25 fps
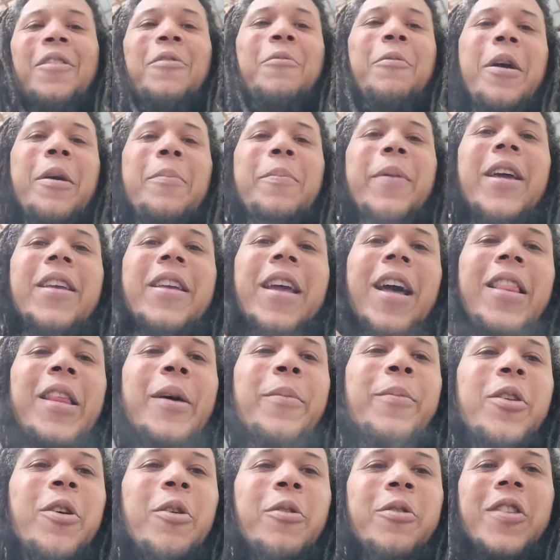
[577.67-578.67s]
Either way, man, y'all
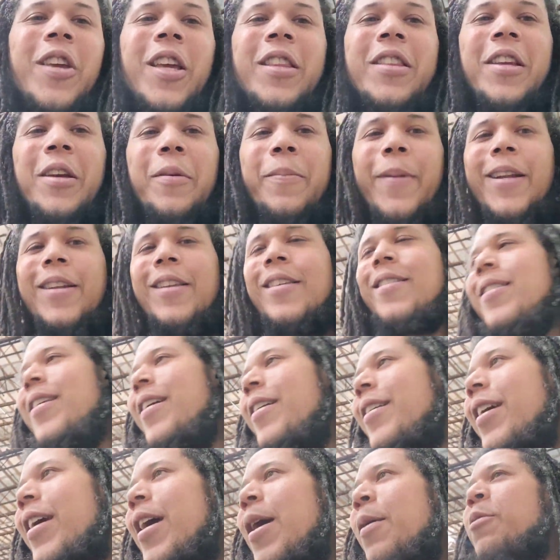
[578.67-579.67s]
let me know what y'all think about this
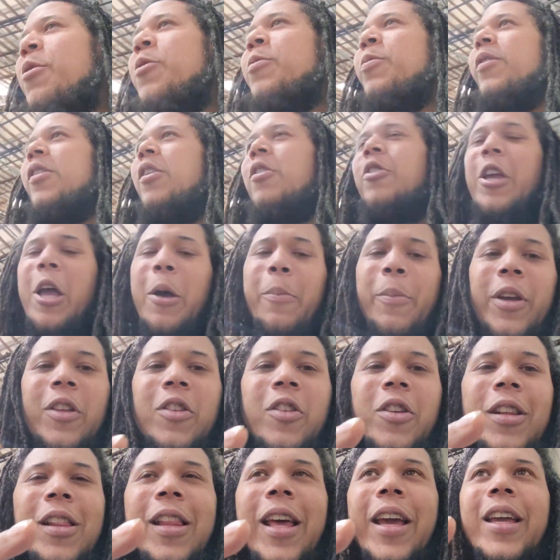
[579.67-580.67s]
on in the comments below. Y'all make
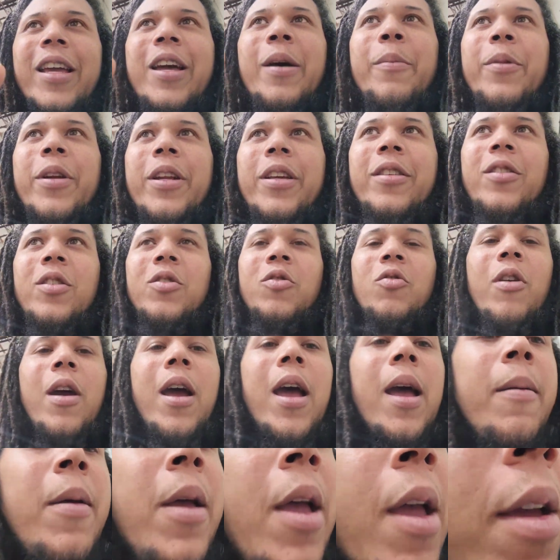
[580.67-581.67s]
sure to like, comment, and
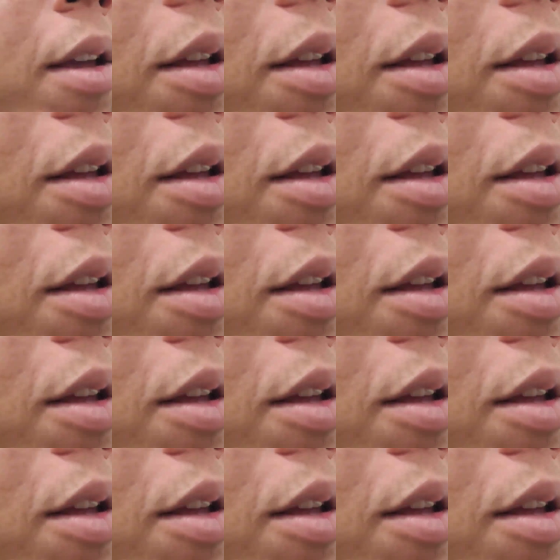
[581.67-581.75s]
subscribe.